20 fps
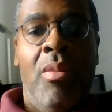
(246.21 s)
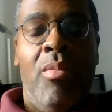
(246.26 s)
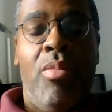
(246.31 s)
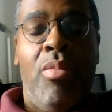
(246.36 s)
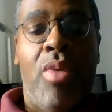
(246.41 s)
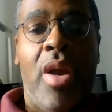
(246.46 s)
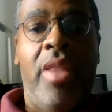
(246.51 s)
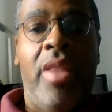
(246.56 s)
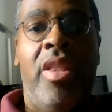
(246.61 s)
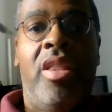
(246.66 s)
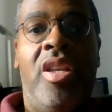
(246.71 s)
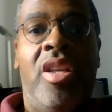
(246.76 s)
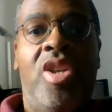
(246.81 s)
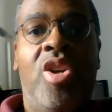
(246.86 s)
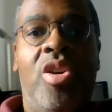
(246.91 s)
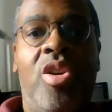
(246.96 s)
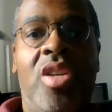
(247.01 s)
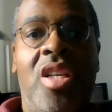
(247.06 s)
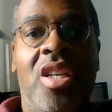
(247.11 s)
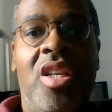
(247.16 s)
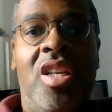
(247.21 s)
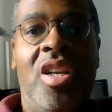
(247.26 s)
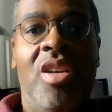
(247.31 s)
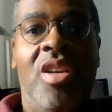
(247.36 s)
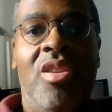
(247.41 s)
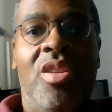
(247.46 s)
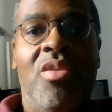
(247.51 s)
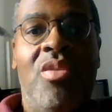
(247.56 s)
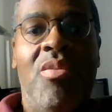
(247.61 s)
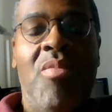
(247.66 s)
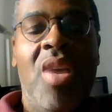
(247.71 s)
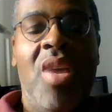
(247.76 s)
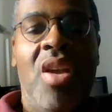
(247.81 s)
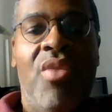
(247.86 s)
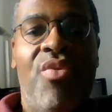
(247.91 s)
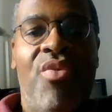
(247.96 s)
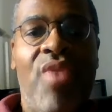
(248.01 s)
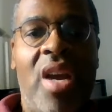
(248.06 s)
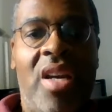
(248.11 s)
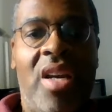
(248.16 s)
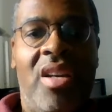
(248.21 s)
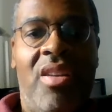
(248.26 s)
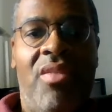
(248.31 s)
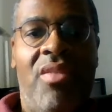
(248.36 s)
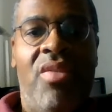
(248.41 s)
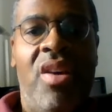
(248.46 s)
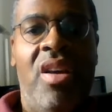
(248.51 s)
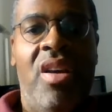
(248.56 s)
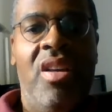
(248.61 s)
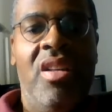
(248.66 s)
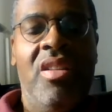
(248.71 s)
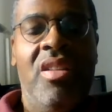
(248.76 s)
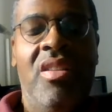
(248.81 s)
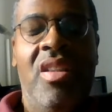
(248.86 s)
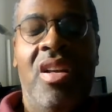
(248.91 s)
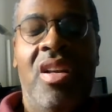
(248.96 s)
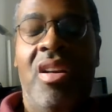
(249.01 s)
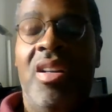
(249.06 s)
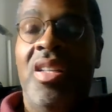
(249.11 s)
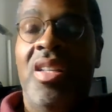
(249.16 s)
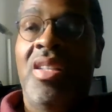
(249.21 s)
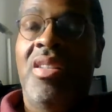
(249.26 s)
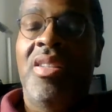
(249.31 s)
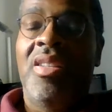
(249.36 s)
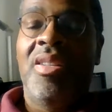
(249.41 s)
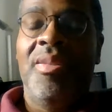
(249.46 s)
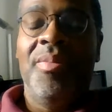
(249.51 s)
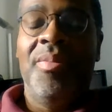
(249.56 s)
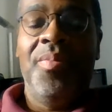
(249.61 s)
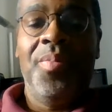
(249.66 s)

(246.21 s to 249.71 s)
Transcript: pray that the church continues to remain effective. There is